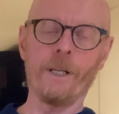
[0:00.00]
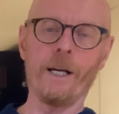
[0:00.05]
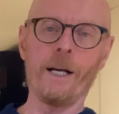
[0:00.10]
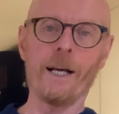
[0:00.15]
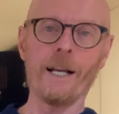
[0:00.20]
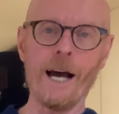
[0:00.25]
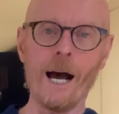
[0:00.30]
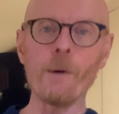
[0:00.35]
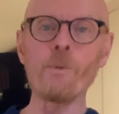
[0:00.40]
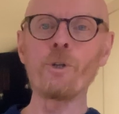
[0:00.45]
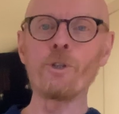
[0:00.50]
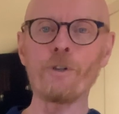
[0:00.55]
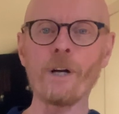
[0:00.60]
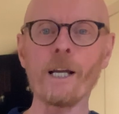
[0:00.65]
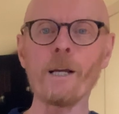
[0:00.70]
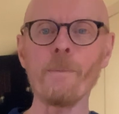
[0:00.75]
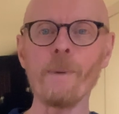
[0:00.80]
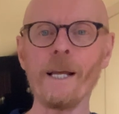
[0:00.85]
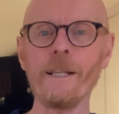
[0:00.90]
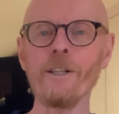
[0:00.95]
And I would
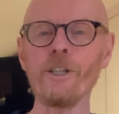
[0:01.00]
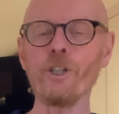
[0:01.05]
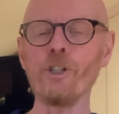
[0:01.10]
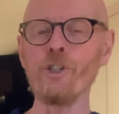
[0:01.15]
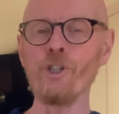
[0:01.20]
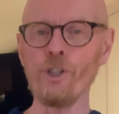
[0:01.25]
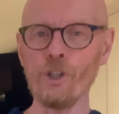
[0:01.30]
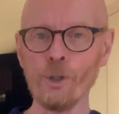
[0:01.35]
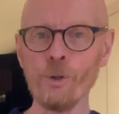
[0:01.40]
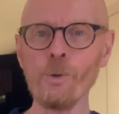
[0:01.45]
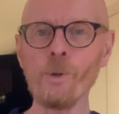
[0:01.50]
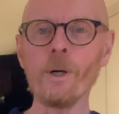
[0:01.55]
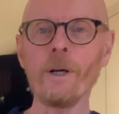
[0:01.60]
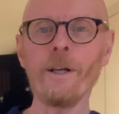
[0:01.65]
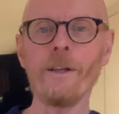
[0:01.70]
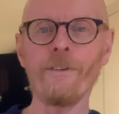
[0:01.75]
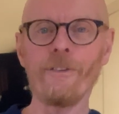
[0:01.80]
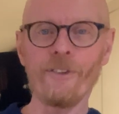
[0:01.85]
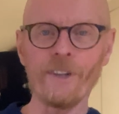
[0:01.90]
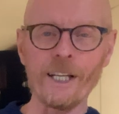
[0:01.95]
recommend that you
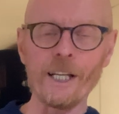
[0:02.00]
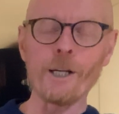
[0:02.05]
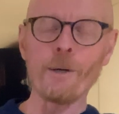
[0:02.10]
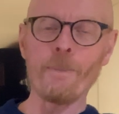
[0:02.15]
think